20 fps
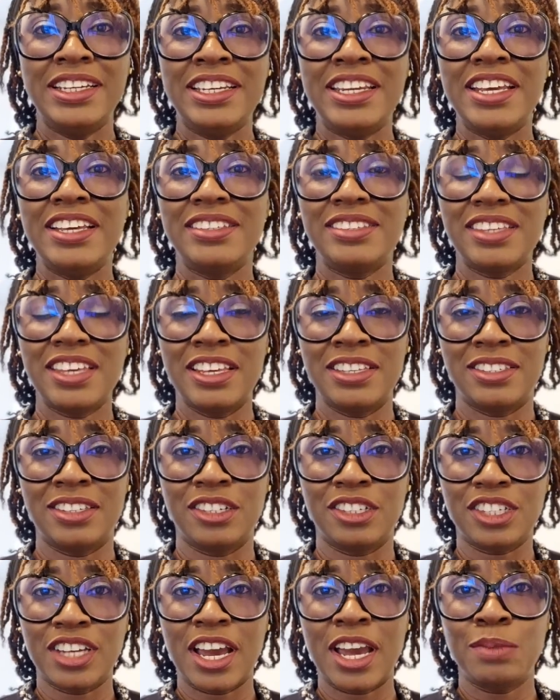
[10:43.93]
This is
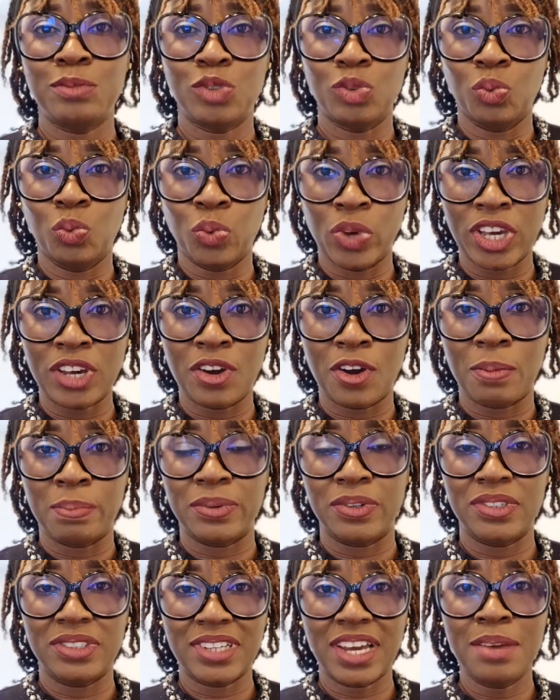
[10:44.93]
the time to wake up.
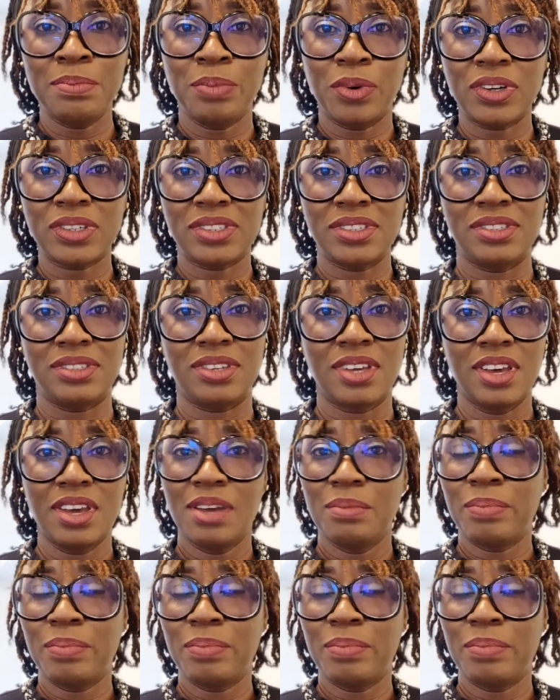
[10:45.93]
Time box it.